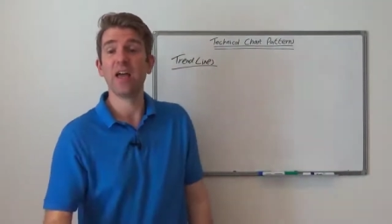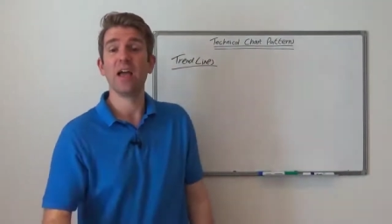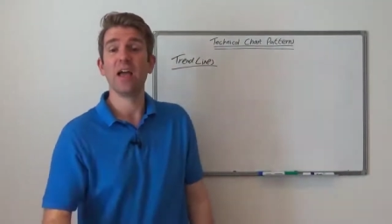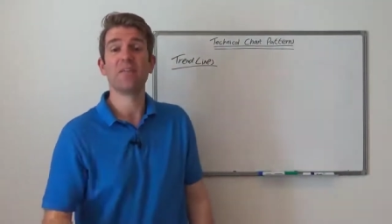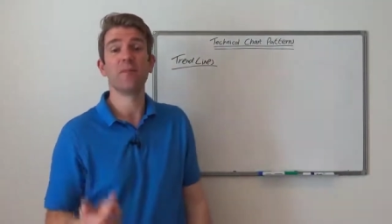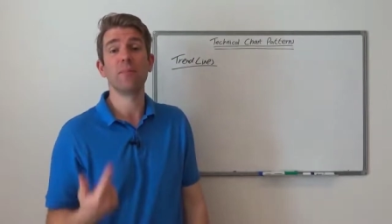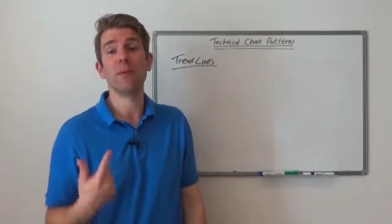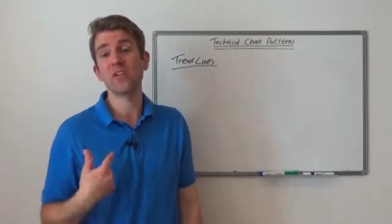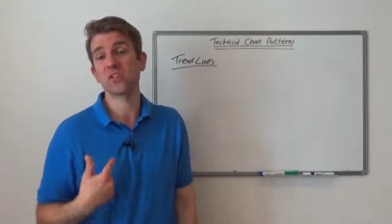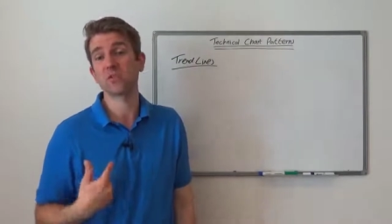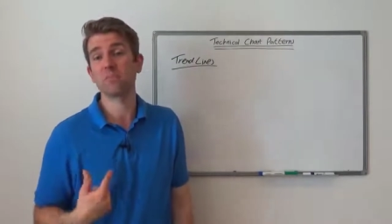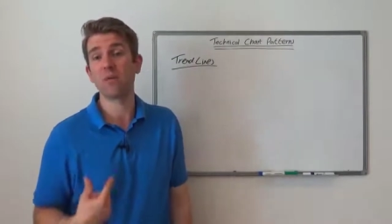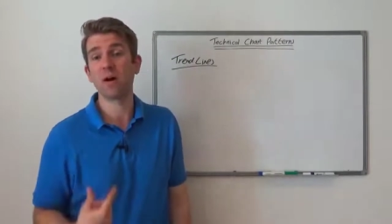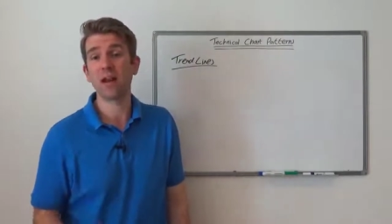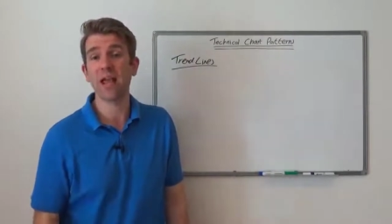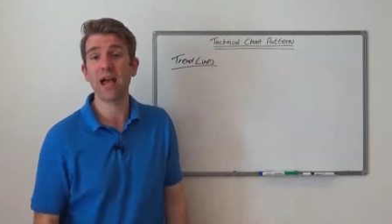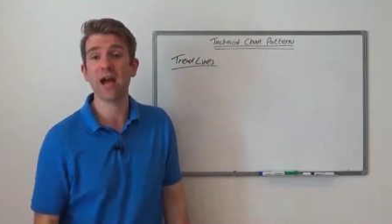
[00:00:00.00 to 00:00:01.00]
If it makes some
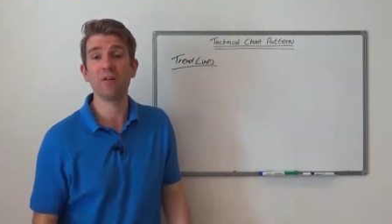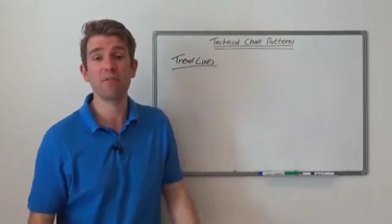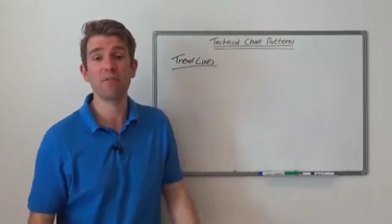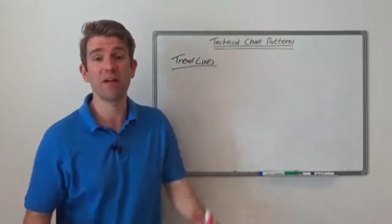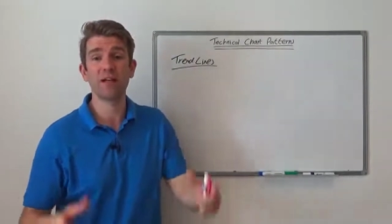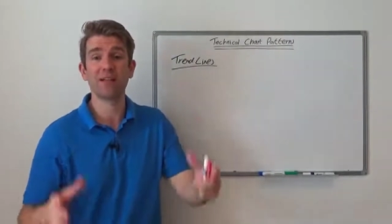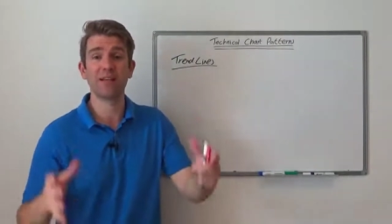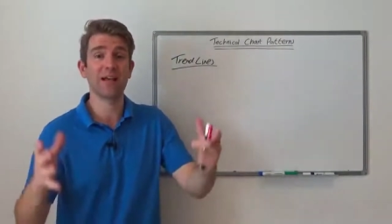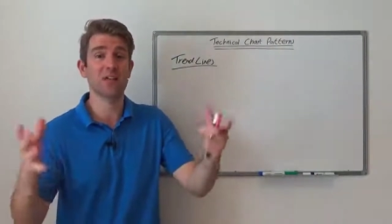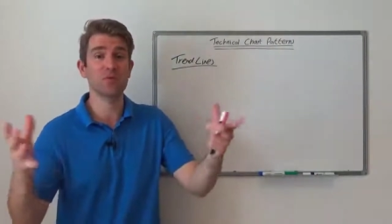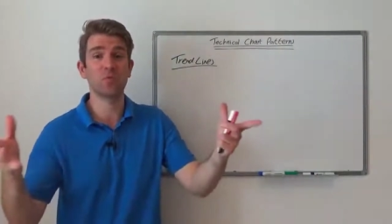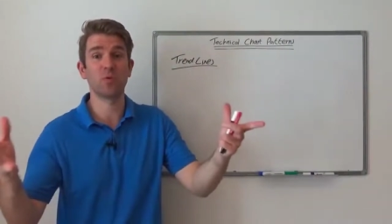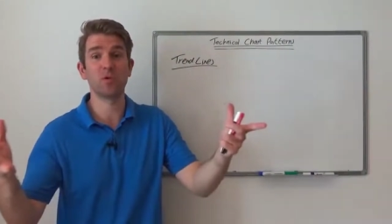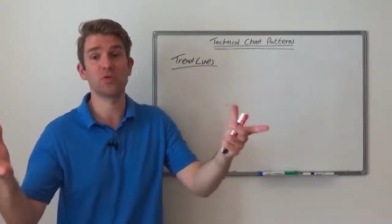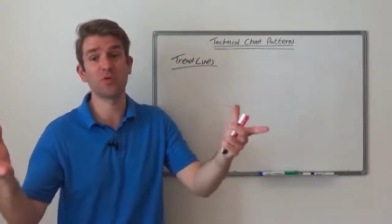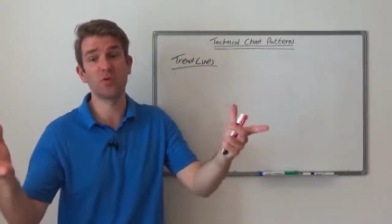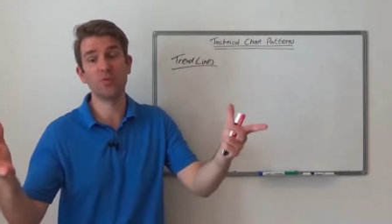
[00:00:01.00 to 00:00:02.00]
money out of it, that's
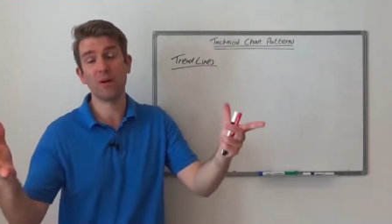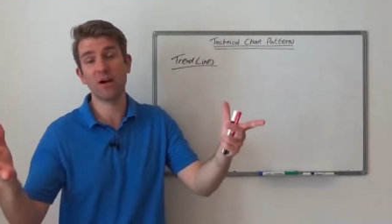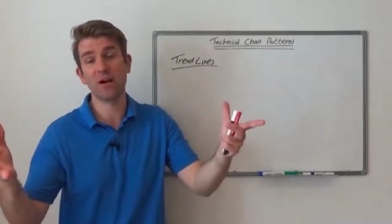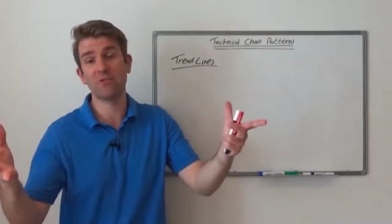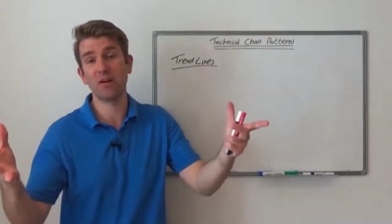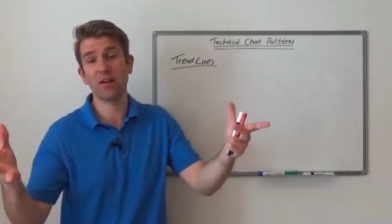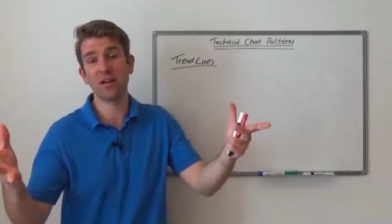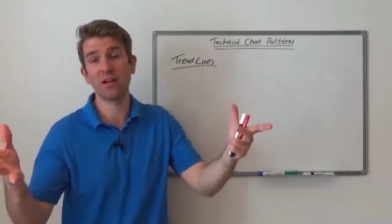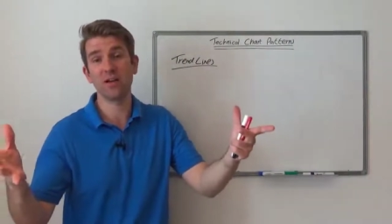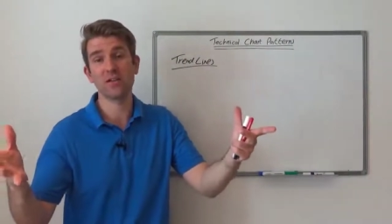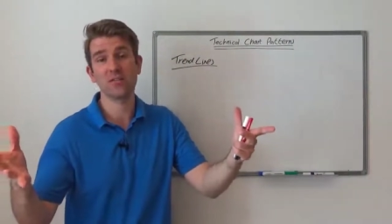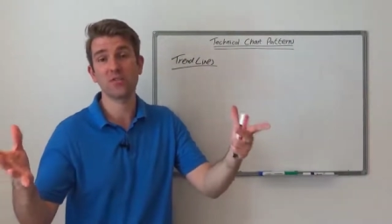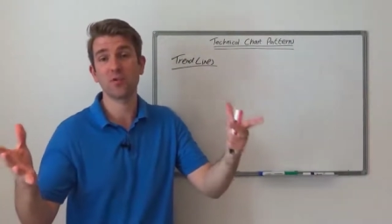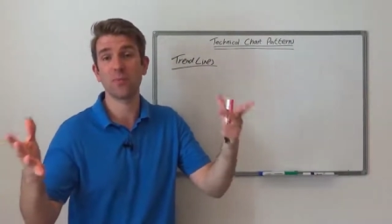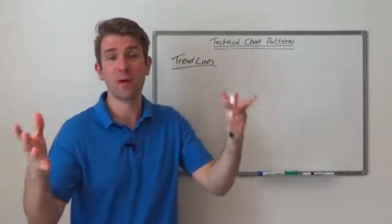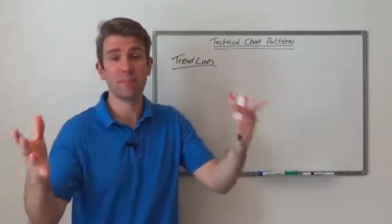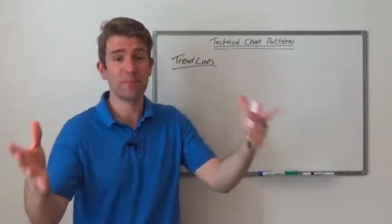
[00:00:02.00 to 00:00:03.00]
what it's all about, right, guys? It's
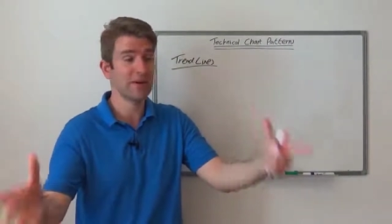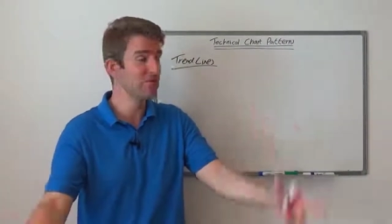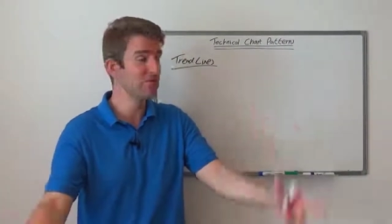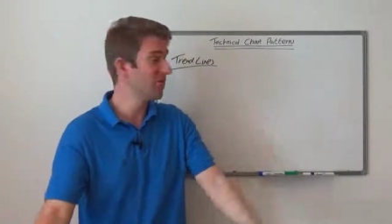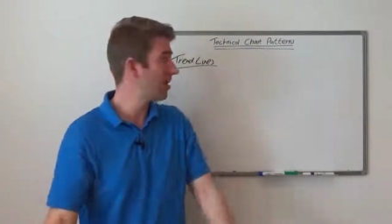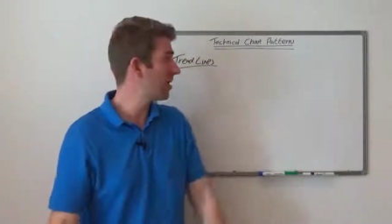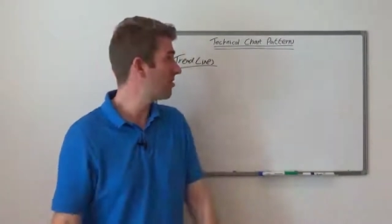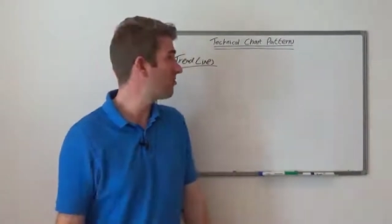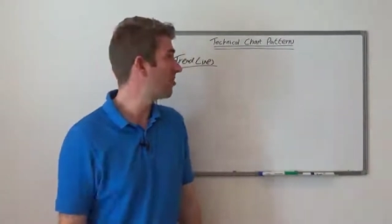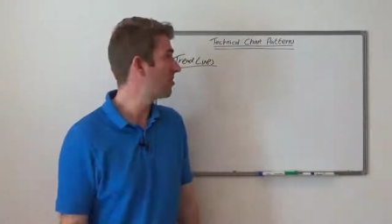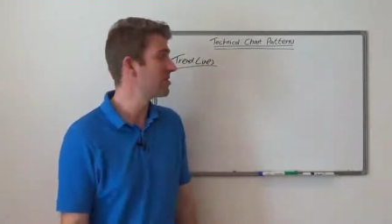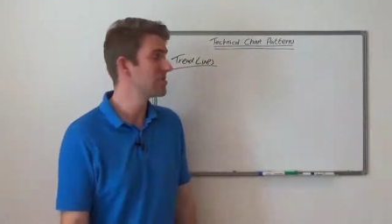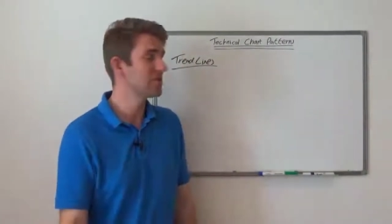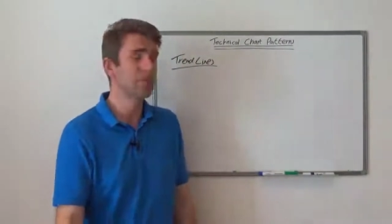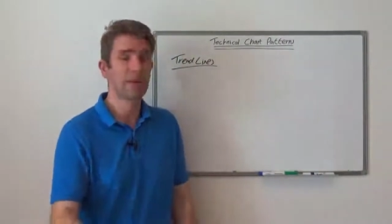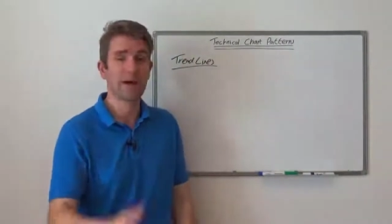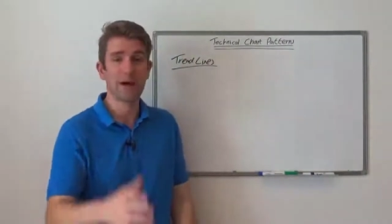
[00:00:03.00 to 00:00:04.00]
not about being right or wrong.
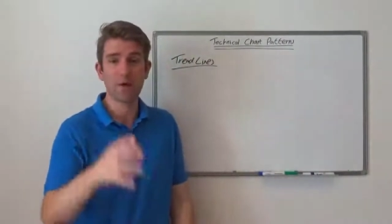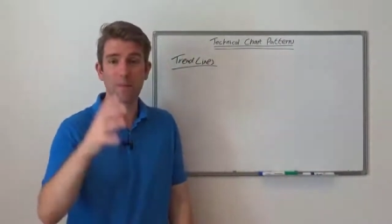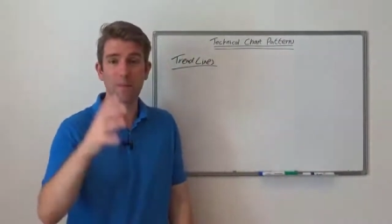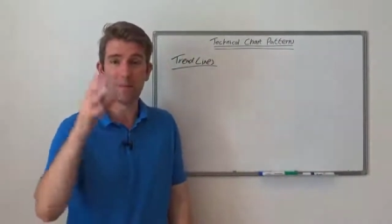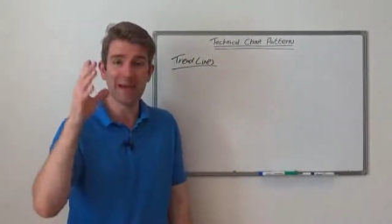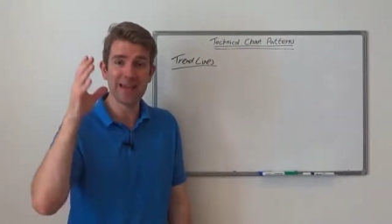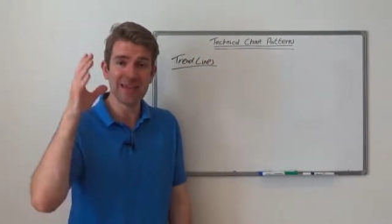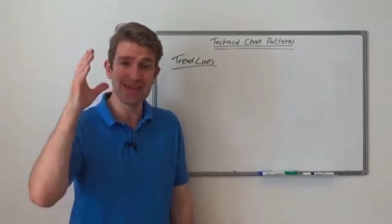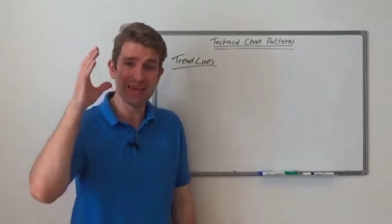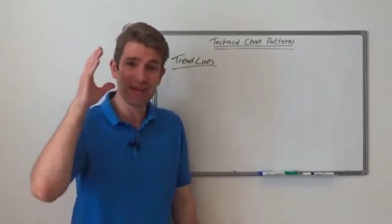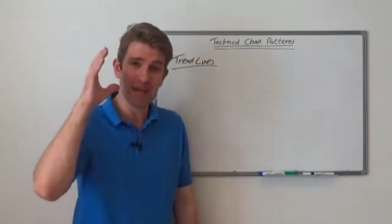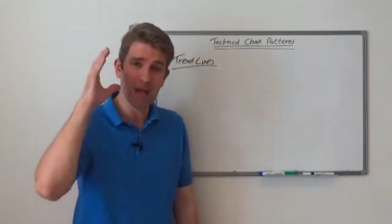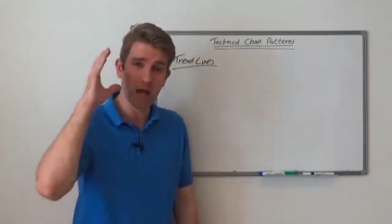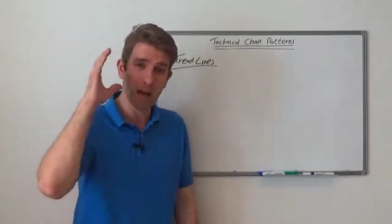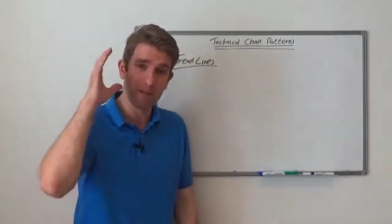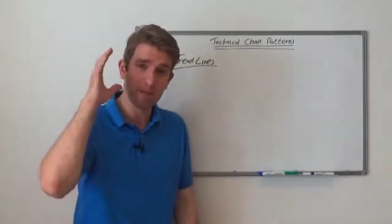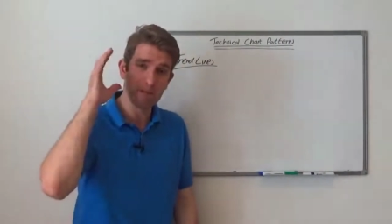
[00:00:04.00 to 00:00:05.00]
It's about
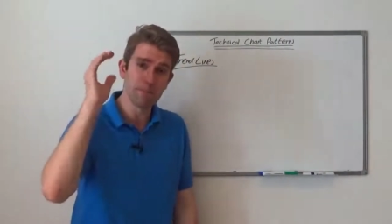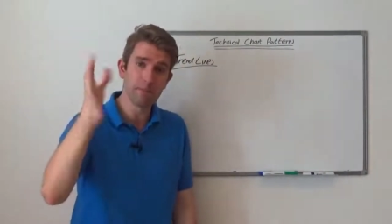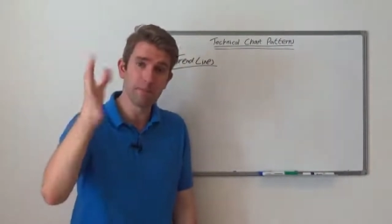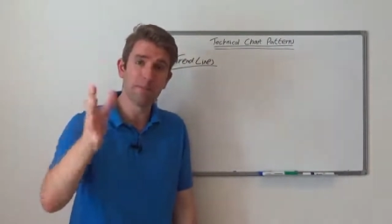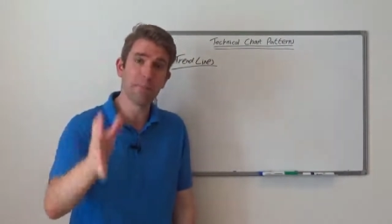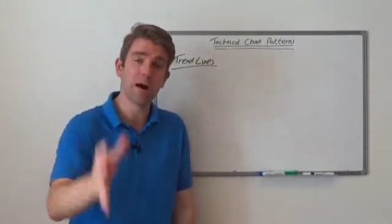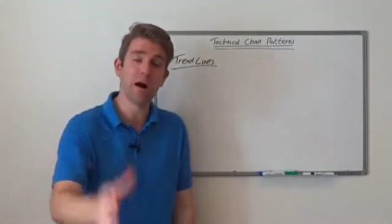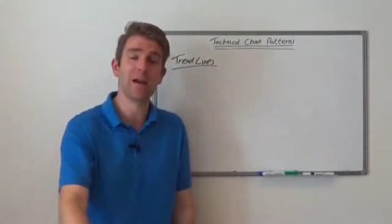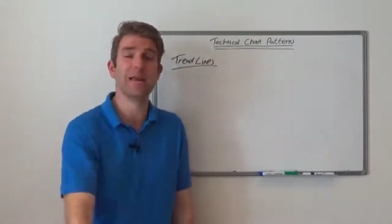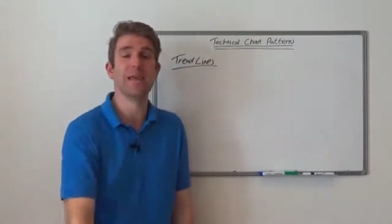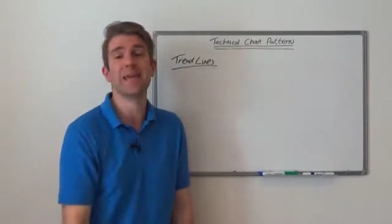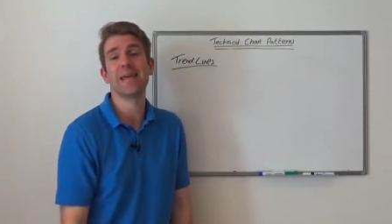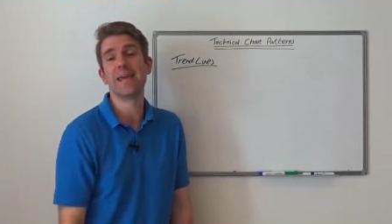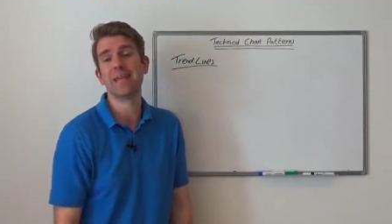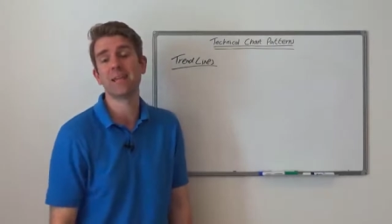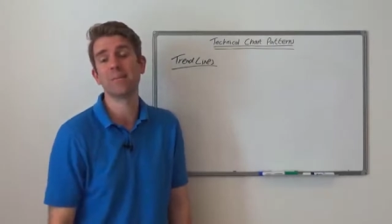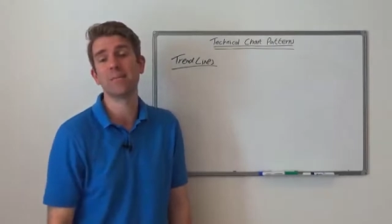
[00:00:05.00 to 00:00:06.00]
making money
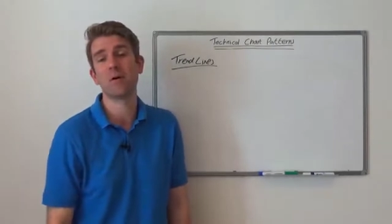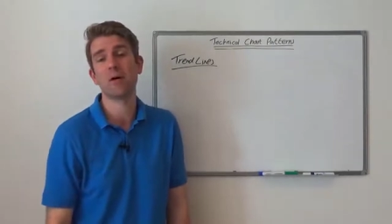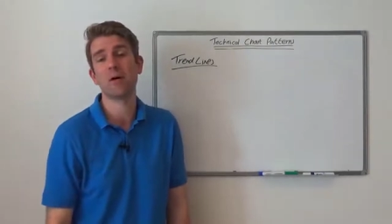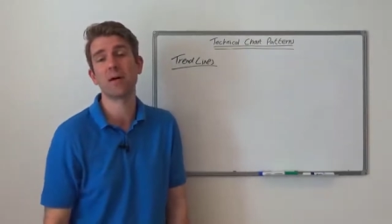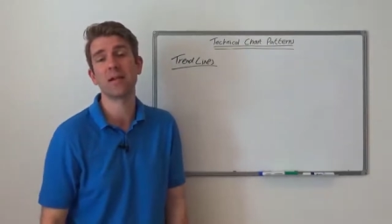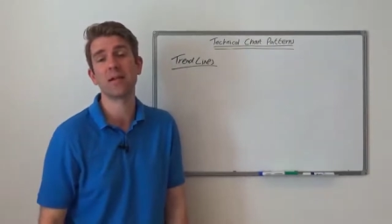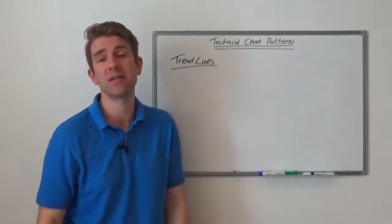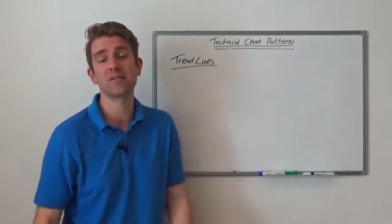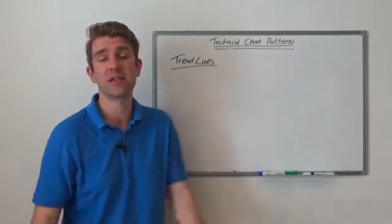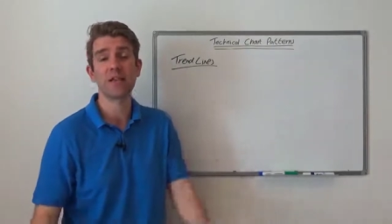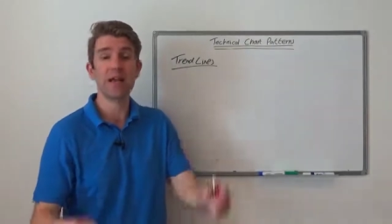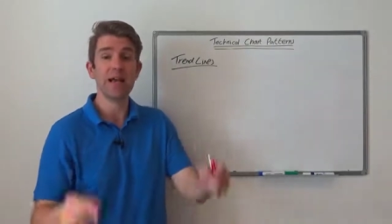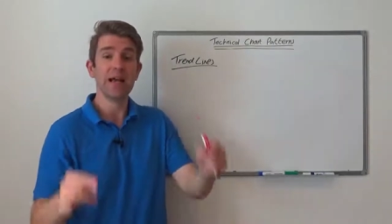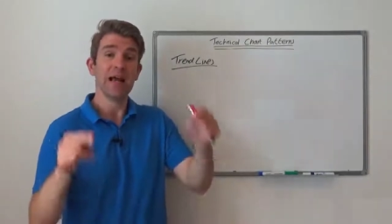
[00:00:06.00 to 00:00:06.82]
in the markets.